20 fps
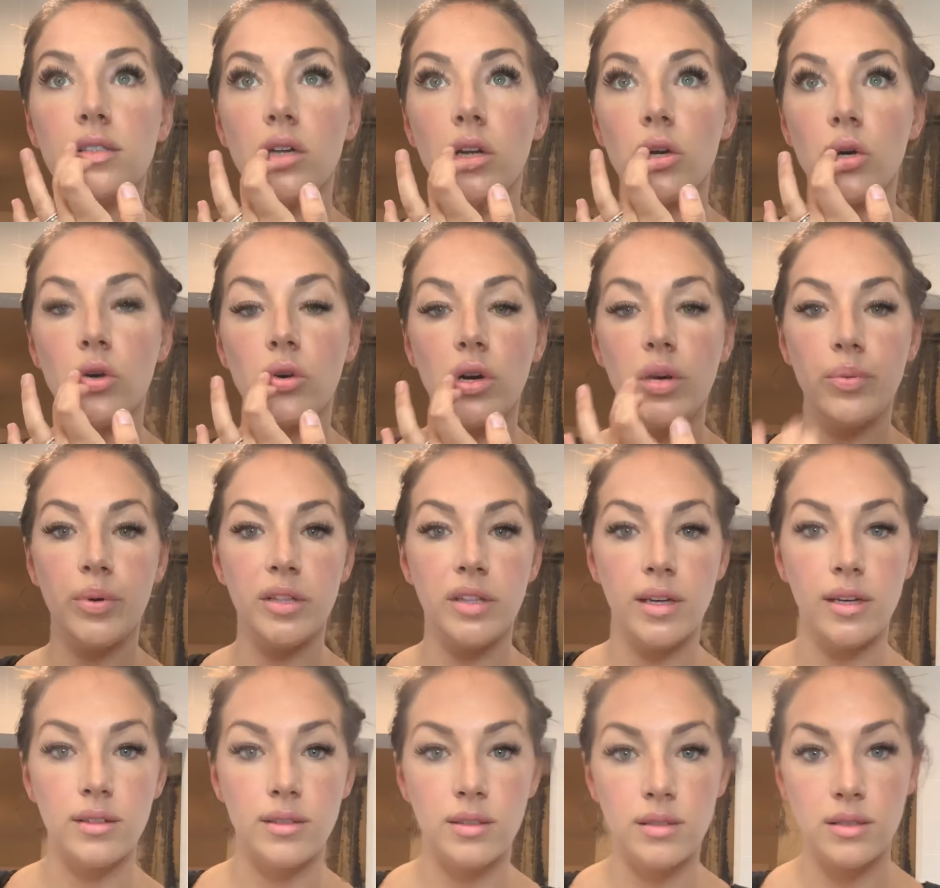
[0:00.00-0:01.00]
so I put
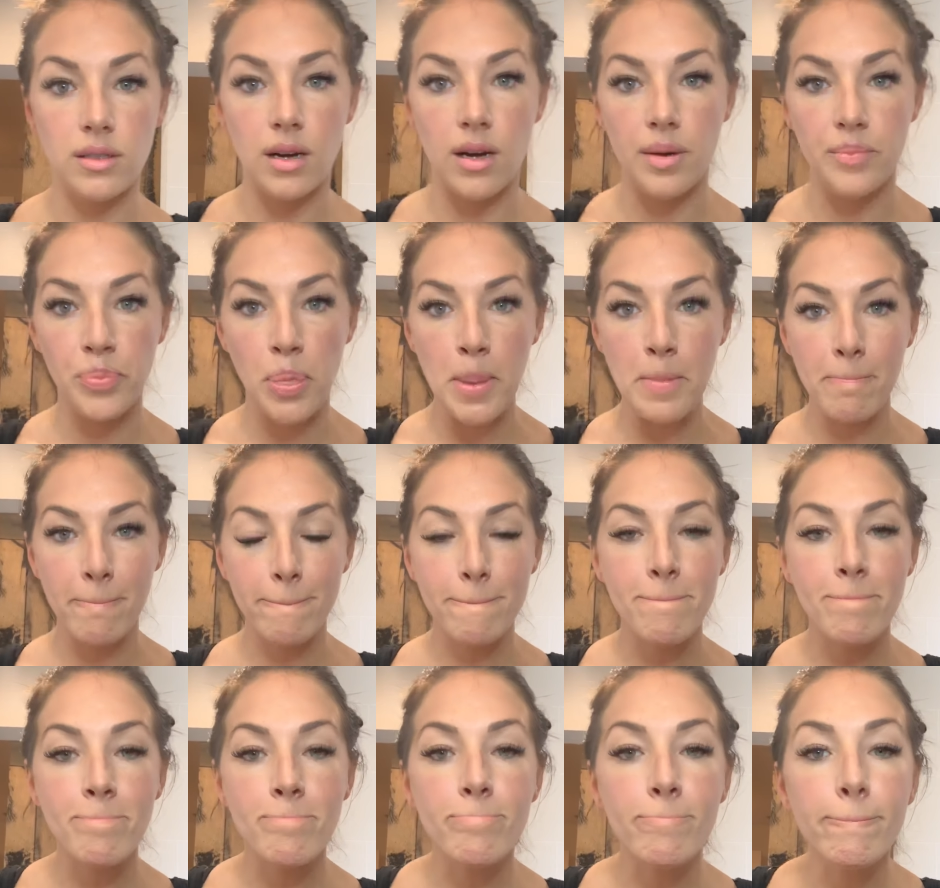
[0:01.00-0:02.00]
that on top.
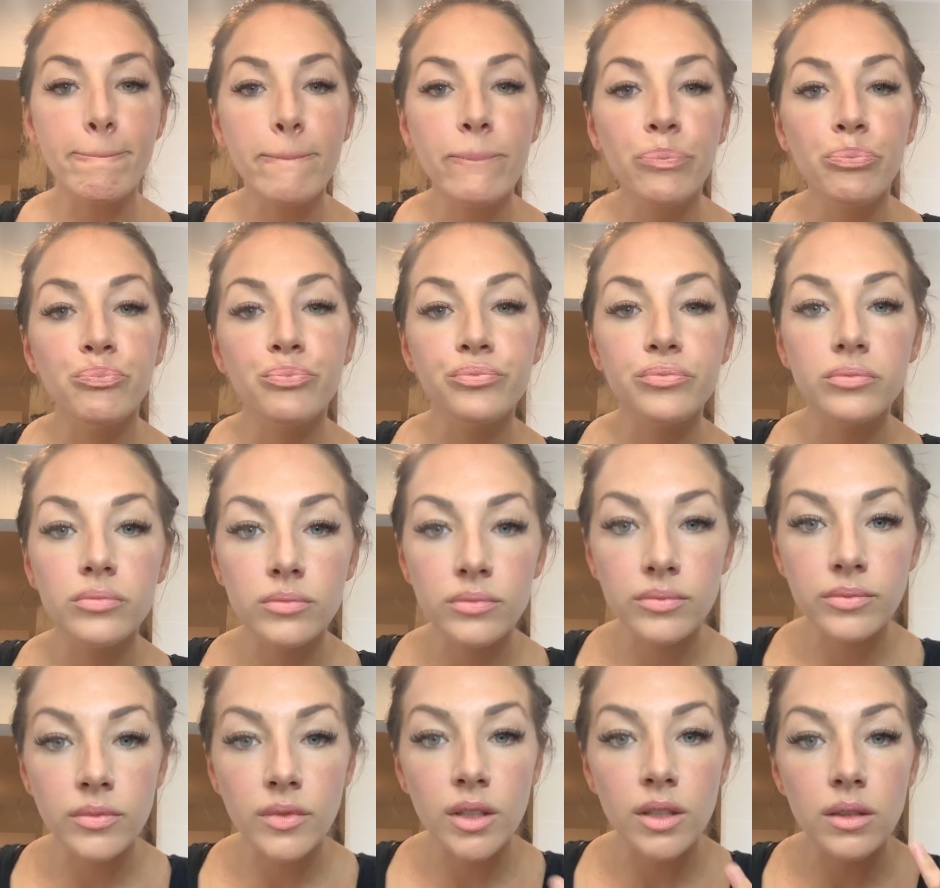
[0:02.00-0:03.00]
How are you
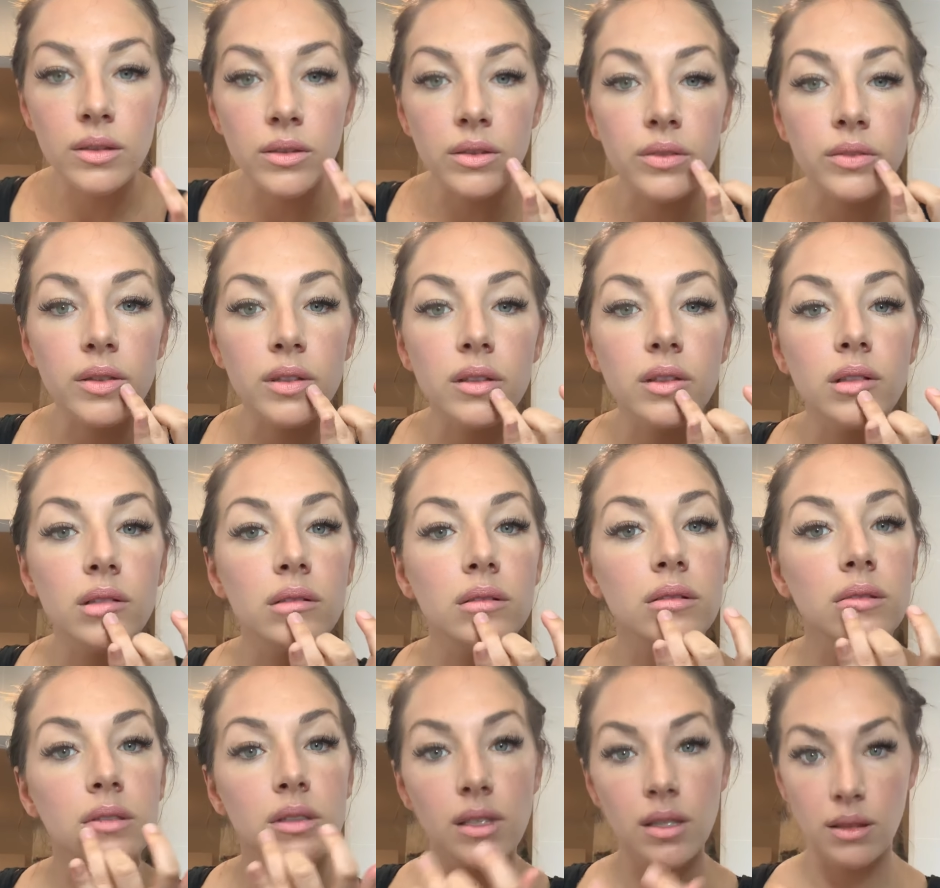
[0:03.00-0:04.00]
feeling?
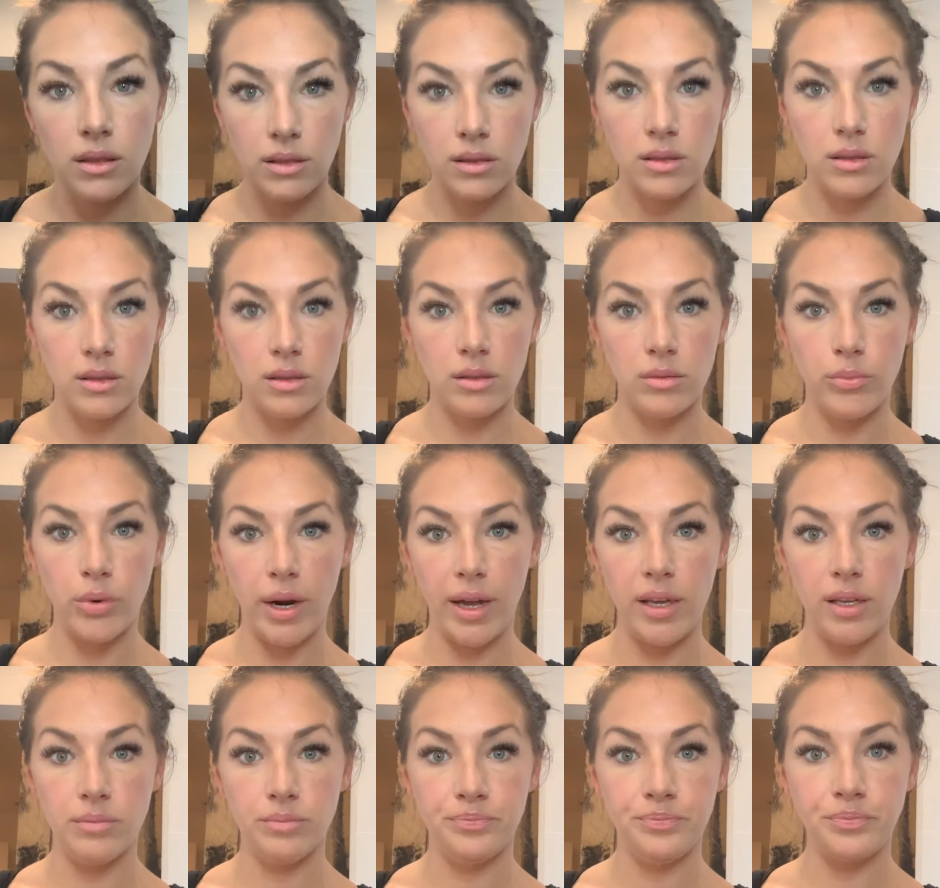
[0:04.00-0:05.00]
It's a little
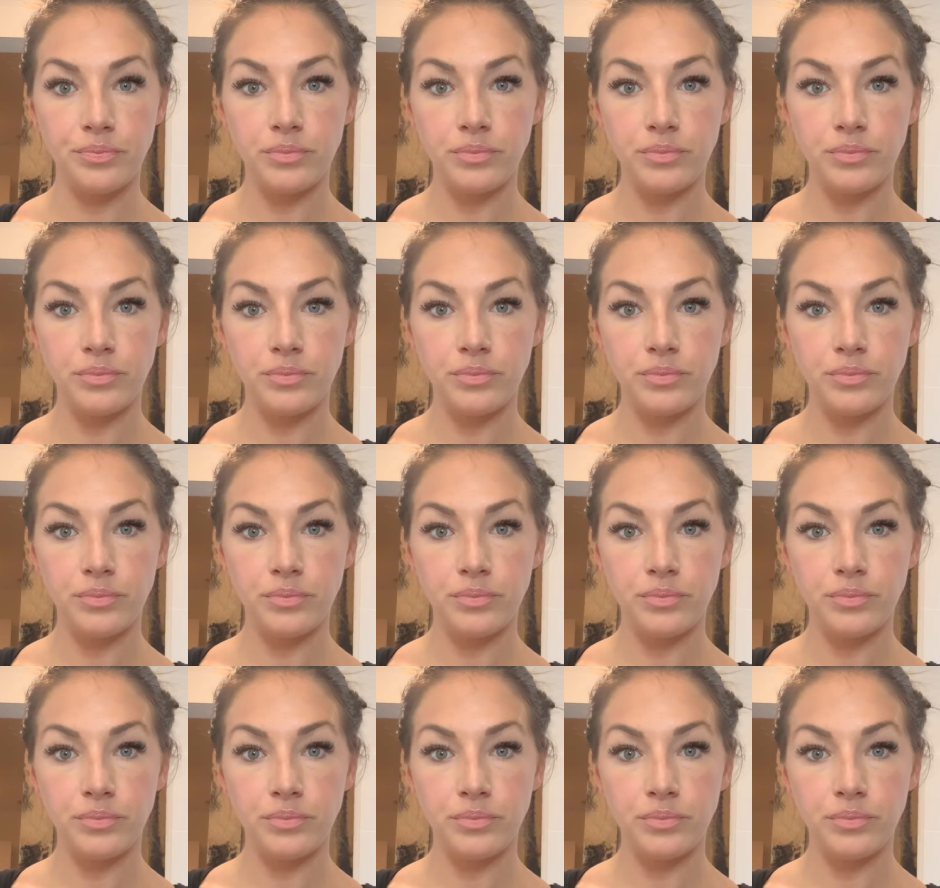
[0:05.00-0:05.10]
bright.